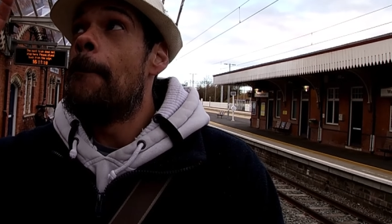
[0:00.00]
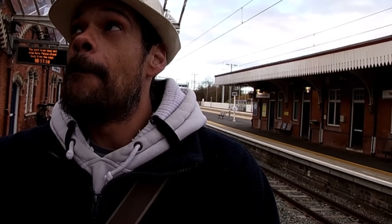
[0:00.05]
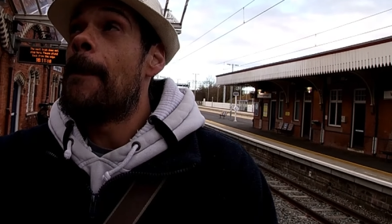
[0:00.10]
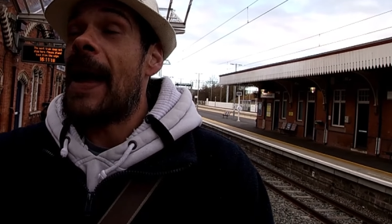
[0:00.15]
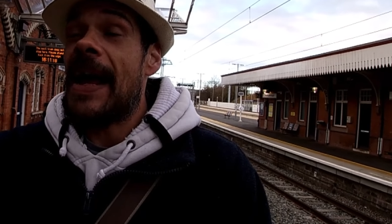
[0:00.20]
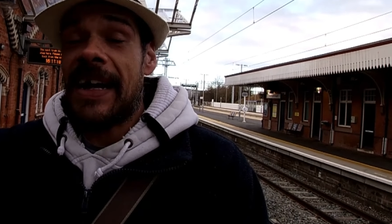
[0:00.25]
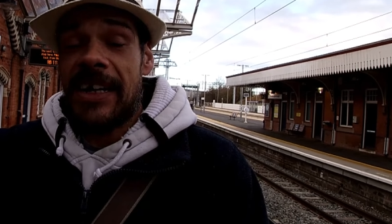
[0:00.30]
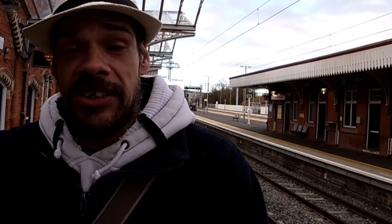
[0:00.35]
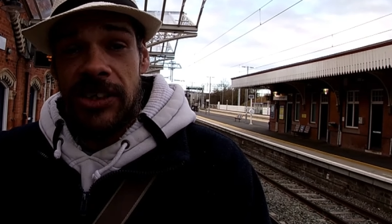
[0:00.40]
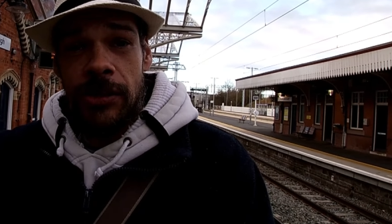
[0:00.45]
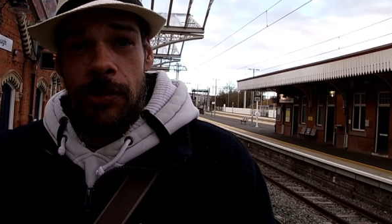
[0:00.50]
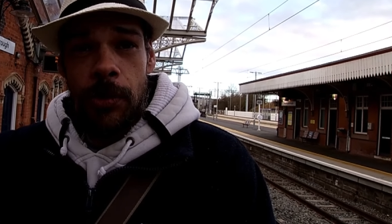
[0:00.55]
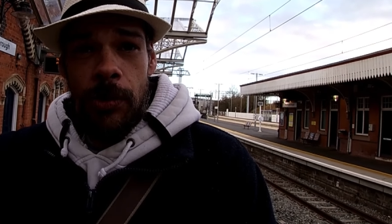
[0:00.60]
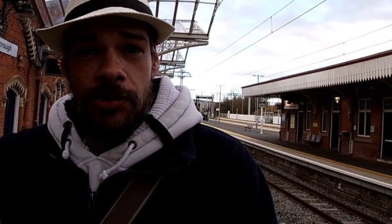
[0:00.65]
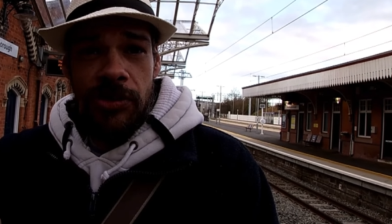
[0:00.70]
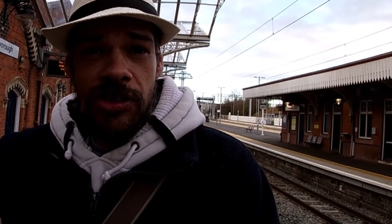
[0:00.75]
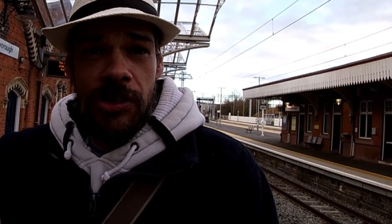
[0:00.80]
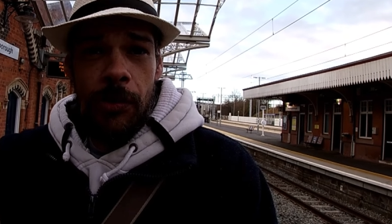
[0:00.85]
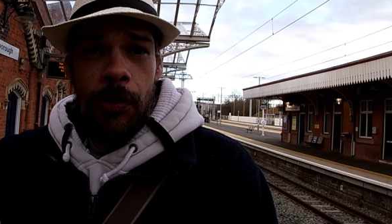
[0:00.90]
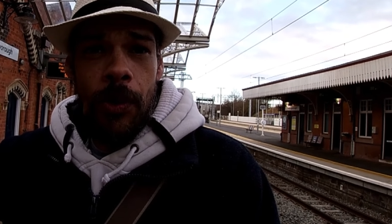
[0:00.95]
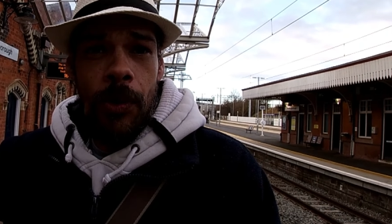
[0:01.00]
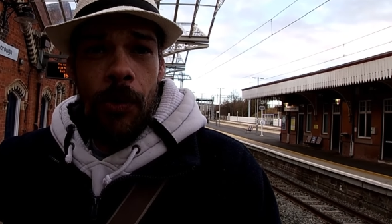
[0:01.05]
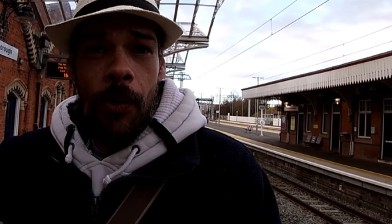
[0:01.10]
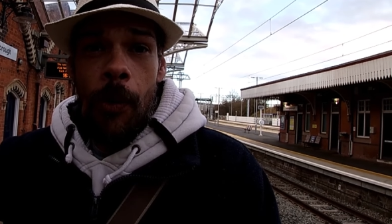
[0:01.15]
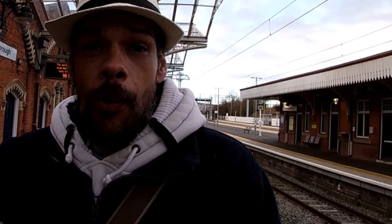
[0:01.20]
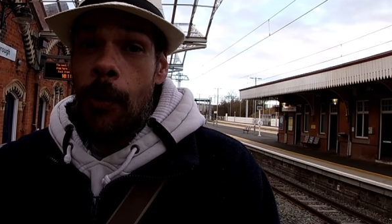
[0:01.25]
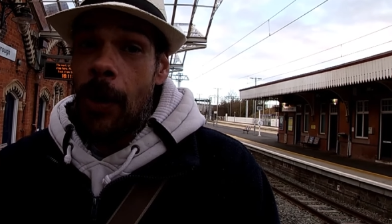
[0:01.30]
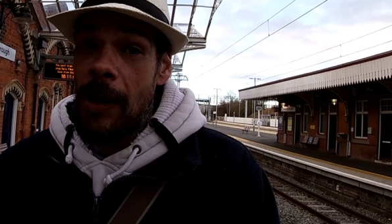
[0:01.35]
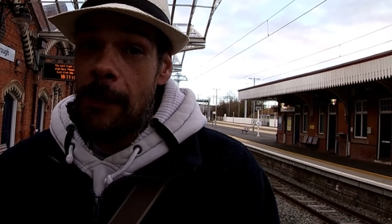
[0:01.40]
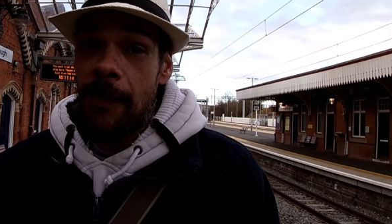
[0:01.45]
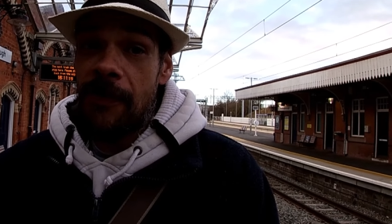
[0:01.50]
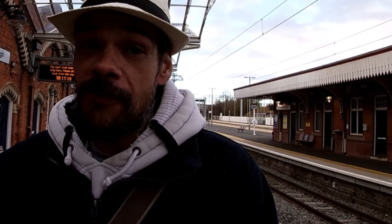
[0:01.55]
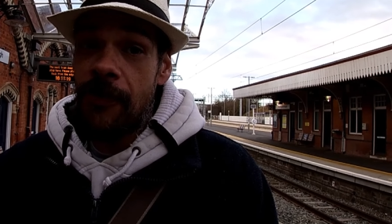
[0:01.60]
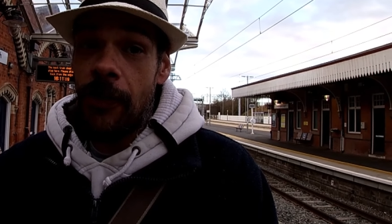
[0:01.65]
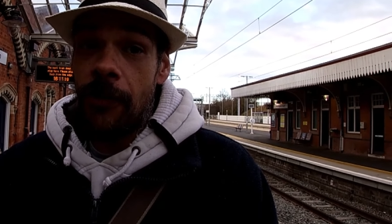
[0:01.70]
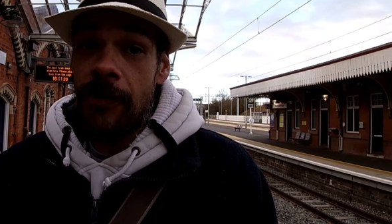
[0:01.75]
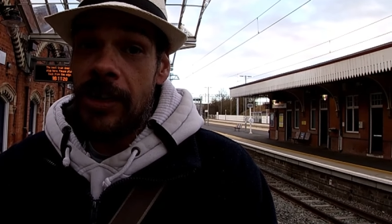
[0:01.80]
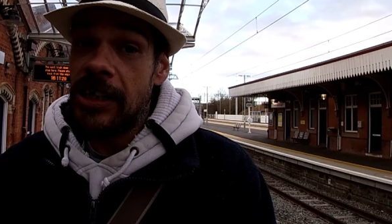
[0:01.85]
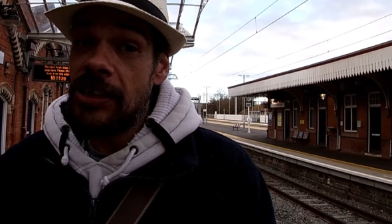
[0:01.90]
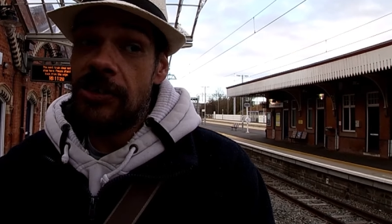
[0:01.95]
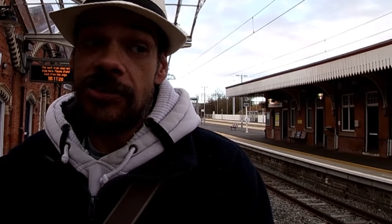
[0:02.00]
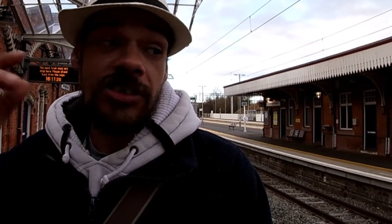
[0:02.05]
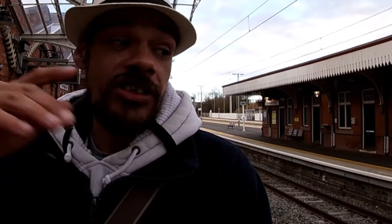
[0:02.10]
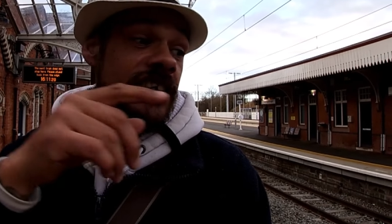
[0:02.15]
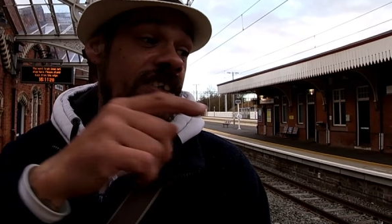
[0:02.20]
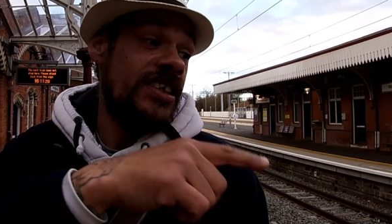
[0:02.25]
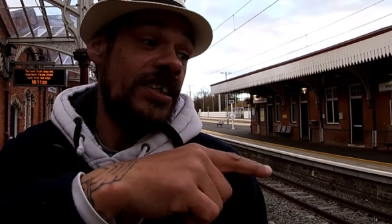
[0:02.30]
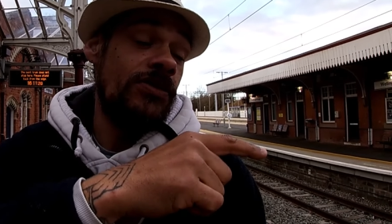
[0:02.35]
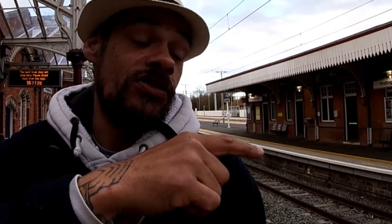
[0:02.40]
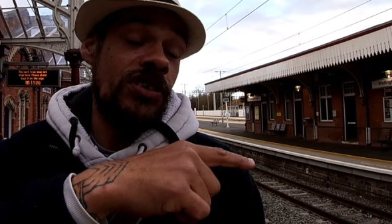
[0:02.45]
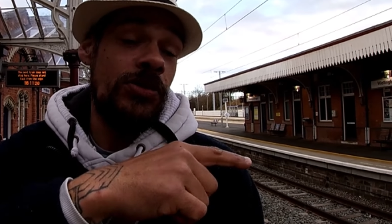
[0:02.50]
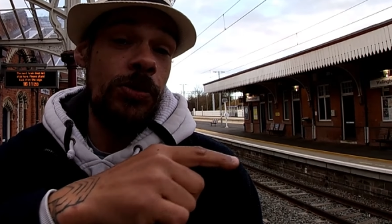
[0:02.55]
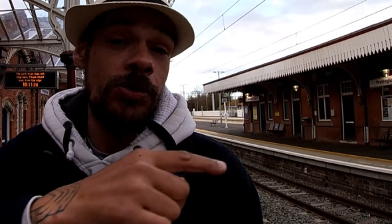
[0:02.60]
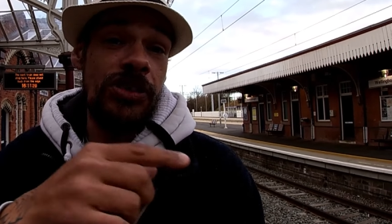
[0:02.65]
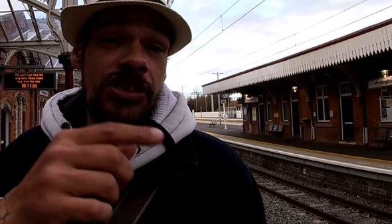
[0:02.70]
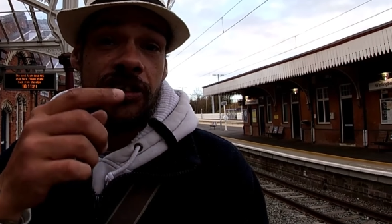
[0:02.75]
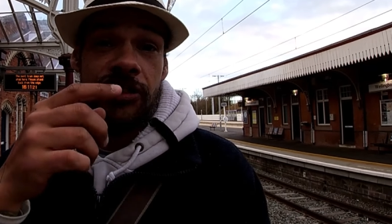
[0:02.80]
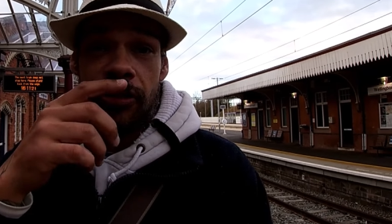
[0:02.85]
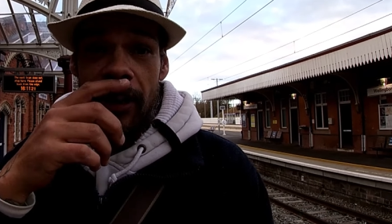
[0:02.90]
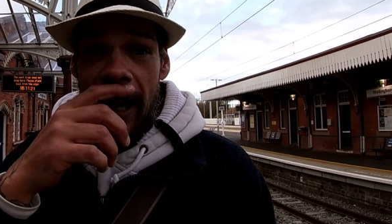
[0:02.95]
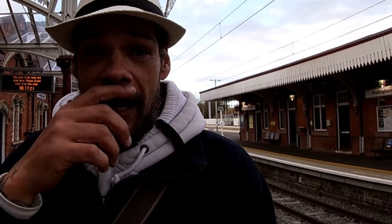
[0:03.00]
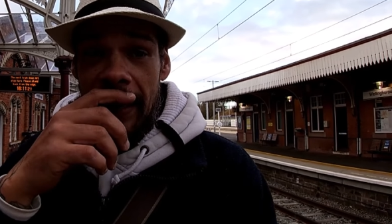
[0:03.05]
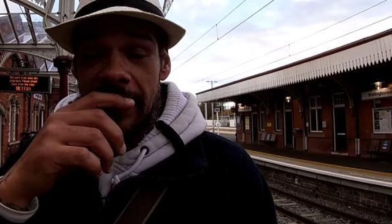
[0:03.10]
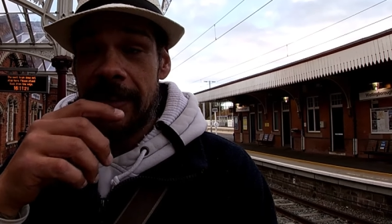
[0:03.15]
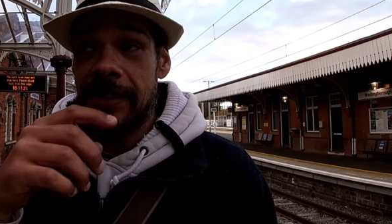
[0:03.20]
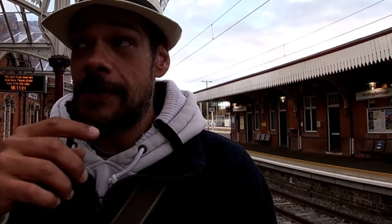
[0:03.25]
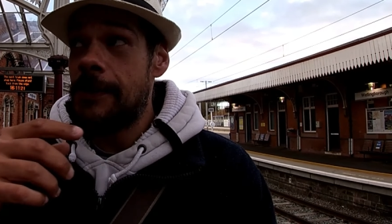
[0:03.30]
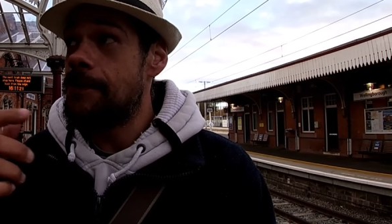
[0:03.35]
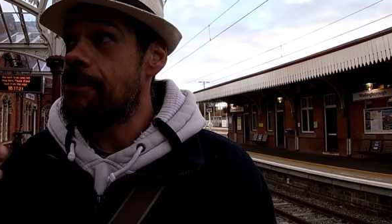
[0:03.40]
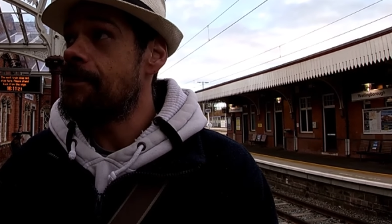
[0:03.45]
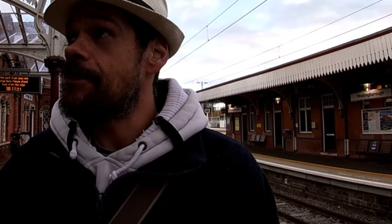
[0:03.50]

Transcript: back towards the wall, where before it used to tilt towards the tracks.